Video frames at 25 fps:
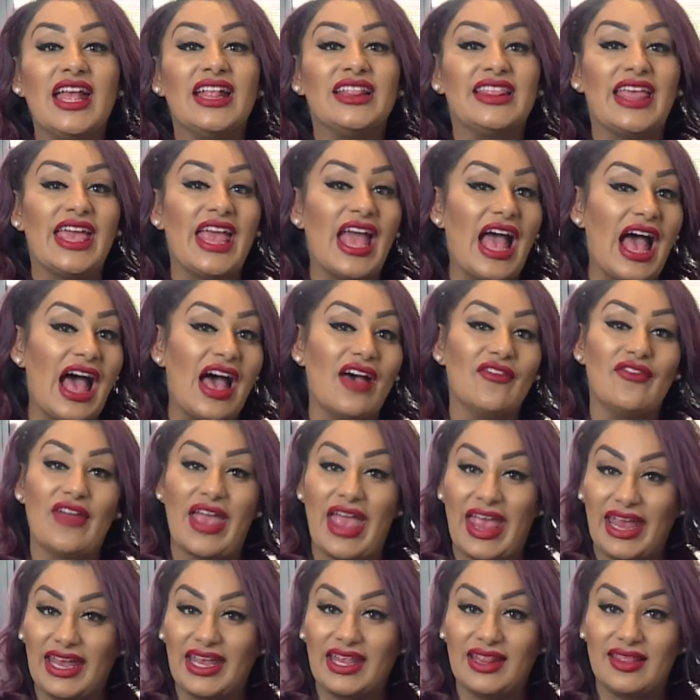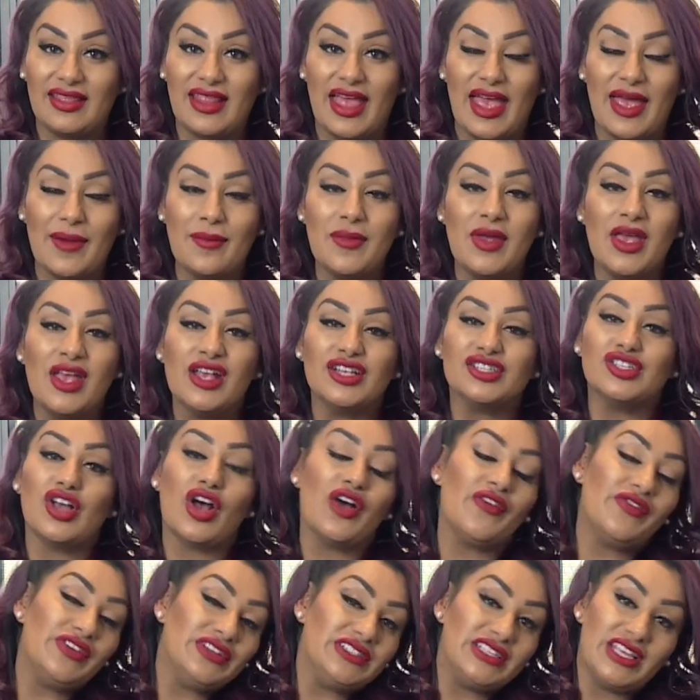they have egg in them. So
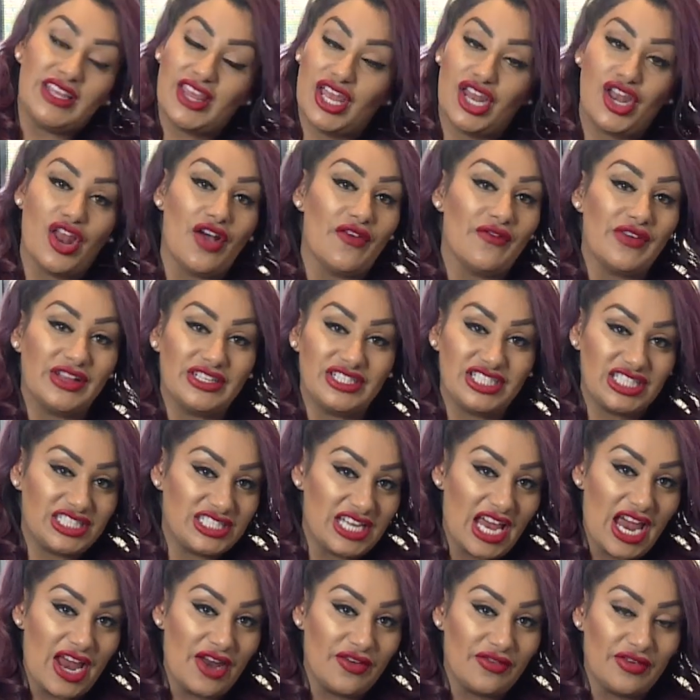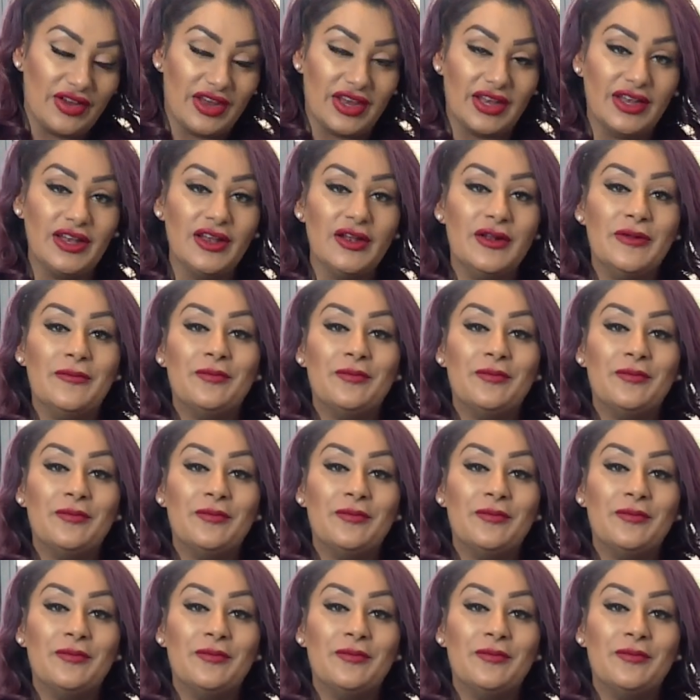obviously they're not vegetarian.